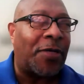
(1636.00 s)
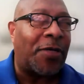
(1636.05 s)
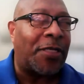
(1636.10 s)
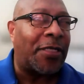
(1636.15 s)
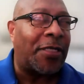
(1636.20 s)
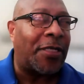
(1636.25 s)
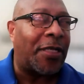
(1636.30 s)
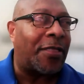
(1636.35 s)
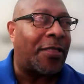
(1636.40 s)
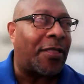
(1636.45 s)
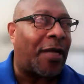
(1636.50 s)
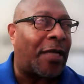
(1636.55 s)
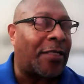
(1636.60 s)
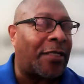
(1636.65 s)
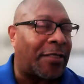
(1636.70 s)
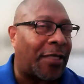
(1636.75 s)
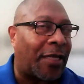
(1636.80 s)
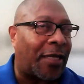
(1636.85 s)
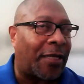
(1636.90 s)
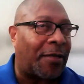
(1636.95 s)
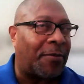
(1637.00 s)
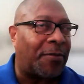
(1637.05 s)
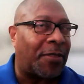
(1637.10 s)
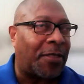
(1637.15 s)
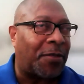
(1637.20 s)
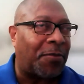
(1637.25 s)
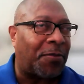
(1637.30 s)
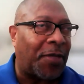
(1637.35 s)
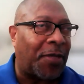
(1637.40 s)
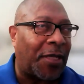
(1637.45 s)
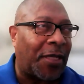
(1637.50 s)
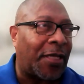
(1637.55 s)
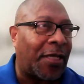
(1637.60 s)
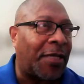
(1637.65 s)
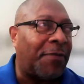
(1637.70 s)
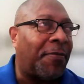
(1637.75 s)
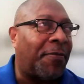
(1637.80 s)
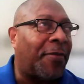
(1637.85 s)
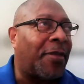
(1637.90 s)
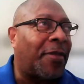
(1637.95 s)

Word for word: one of the thoughts that comes to me